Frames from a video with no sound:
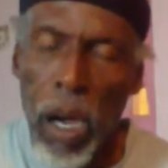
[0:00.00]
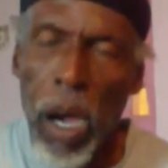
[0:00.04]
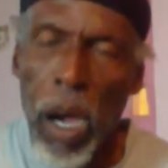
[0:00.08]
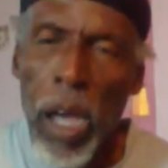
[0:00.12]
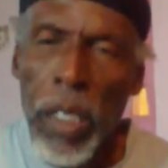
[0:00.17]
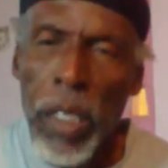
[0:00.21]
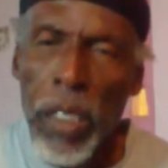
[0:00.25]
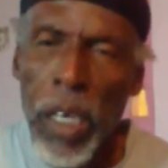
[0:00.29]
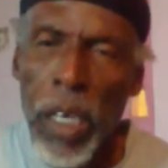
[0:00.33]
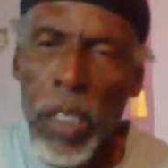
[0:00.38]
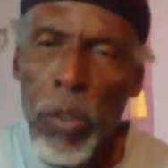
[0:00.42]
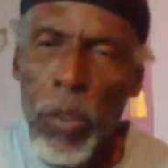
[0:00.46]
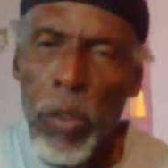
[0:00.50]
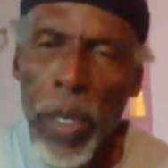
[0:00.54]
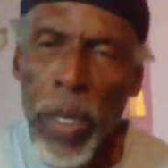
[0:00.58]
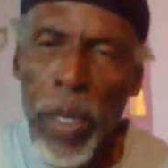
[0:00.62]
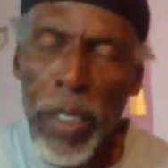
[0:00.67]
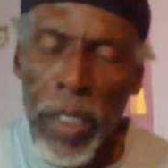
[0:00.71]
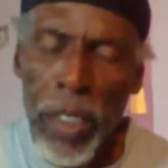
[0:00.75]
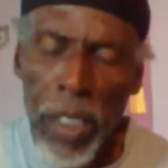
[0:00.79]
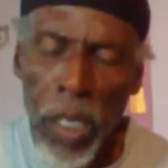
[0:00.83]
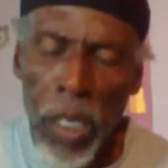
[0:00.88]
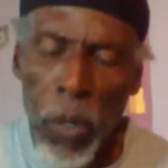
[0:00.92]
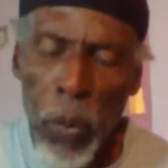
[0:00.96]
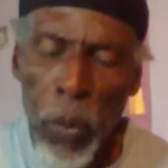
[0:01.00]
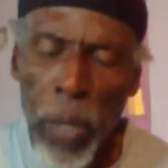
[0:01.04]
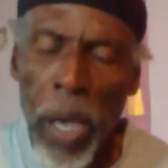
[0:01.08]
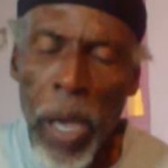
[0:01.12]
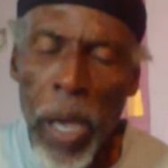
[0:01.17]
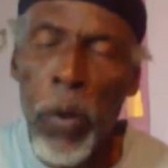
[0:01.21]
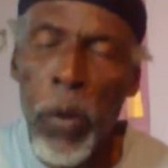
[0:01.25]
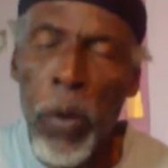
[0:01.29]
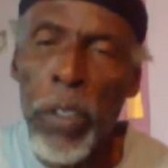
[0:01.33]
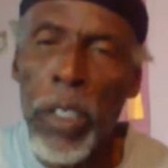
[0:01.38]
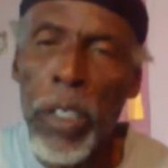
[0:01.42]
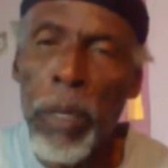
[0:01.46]
Under 20, we
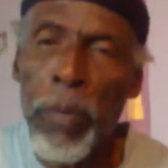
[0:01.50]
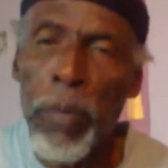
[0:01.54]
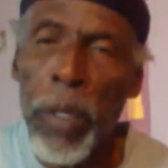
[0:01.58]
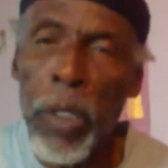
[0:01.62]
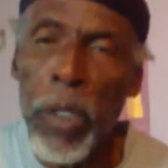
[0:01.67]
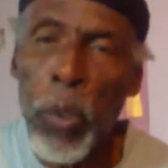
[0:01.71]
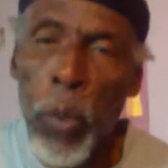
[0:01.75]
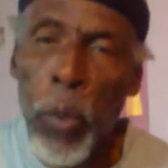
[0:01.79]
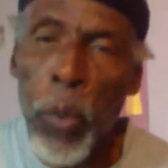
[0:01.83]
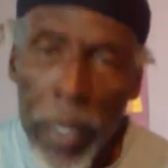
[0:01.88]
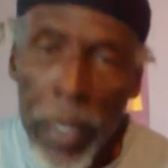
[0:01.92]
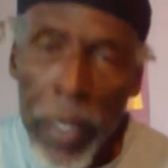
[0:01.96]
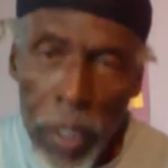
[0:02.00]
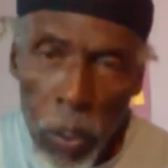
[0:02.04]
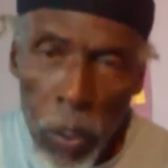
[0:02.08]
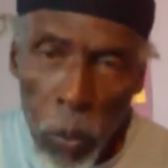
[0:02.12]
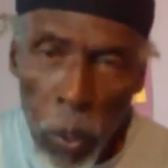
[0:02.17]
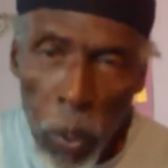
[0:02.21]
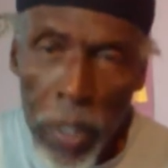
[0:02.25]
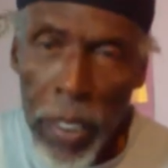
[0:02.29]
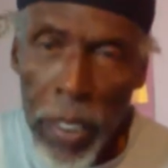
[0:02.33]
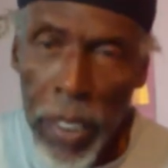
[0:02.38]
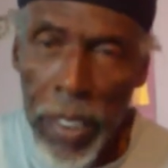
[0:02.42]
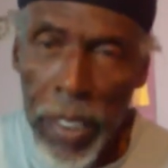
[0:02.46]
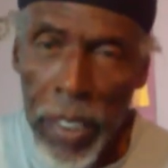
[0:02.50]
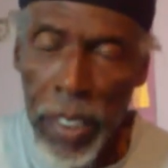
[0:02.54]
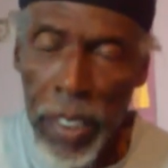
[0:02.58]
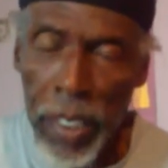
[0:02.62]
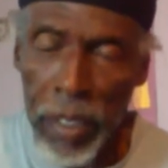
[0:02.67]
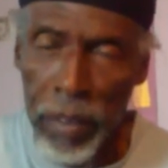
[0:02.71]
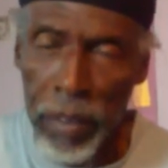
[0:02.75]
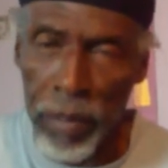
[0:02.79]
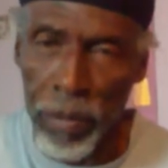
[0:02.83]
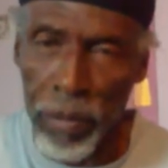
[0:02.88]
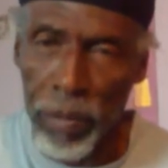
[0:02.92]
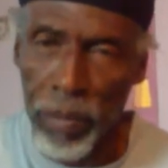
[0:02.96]
are going to put 21 again.